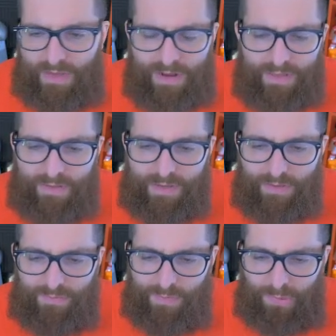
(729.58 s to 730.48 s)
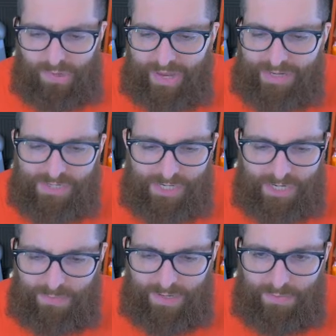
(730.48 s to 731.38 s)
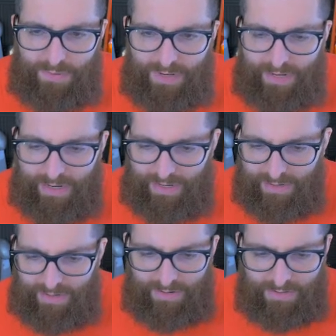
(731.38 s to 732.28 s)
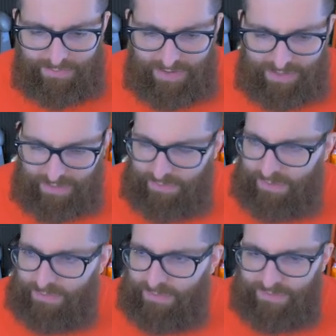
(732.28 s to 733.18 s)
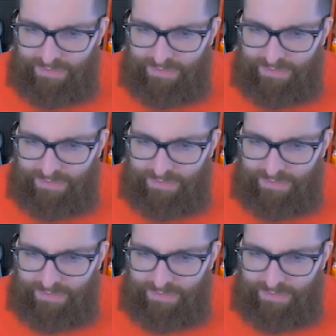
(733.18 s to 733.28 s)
And I think if you're playing GPP, I'm not going to be able to